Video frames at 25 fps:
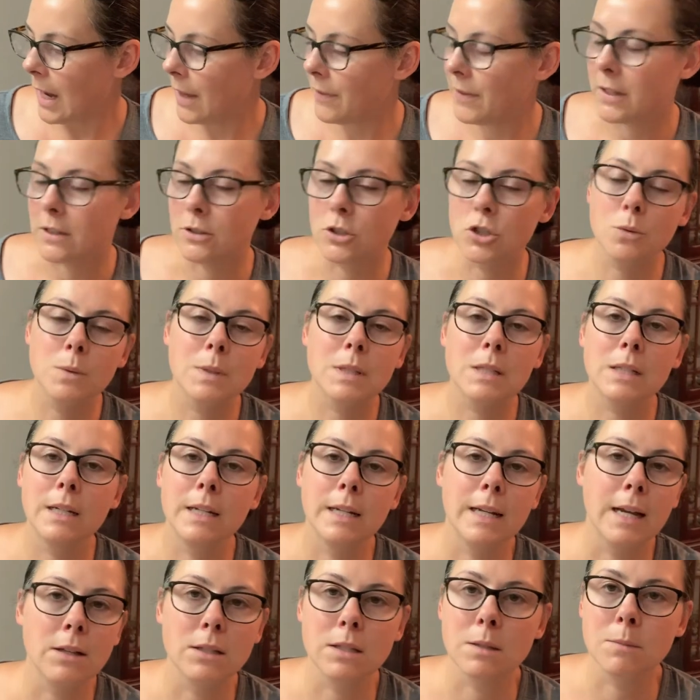and then she was
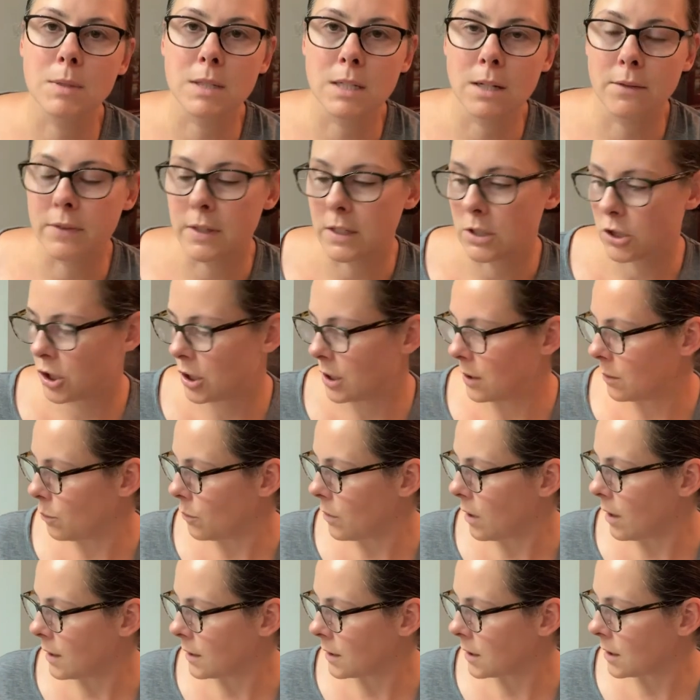cleaning out some stuff that she
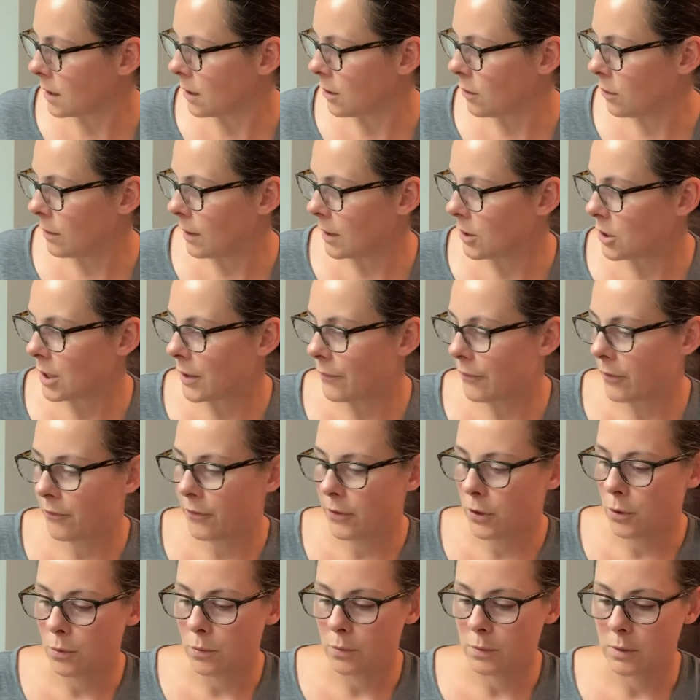didn't want, so I just have a
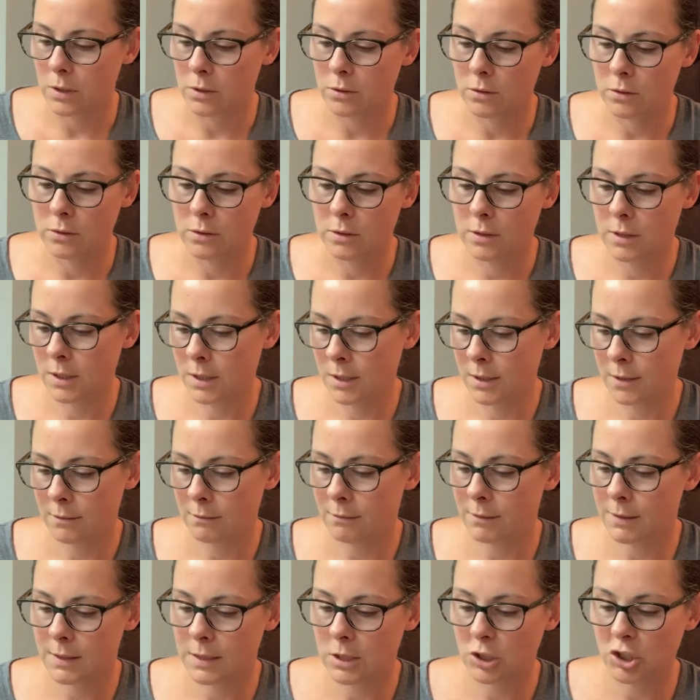few little
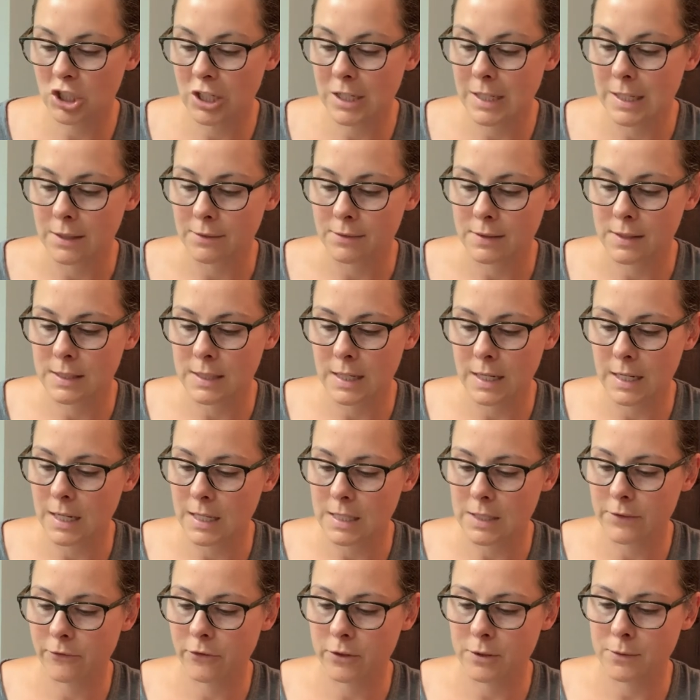stitchy gifts, I
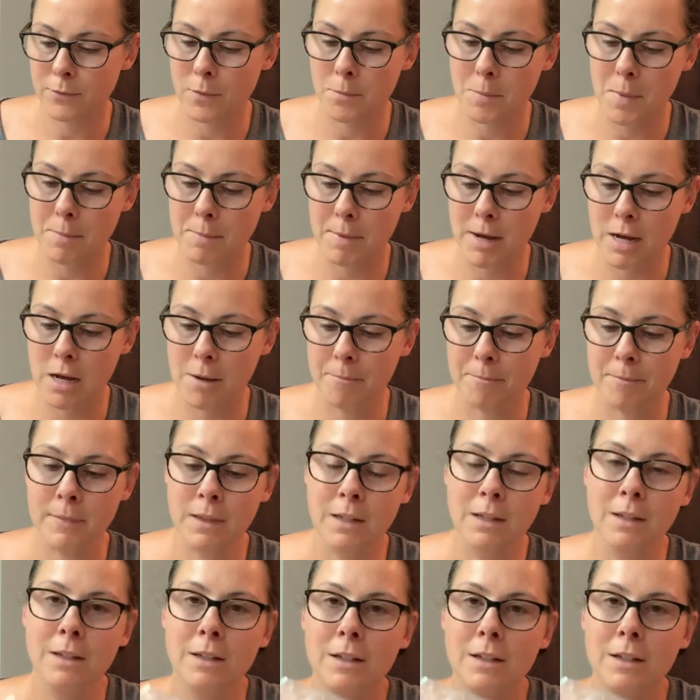guess, from my mom.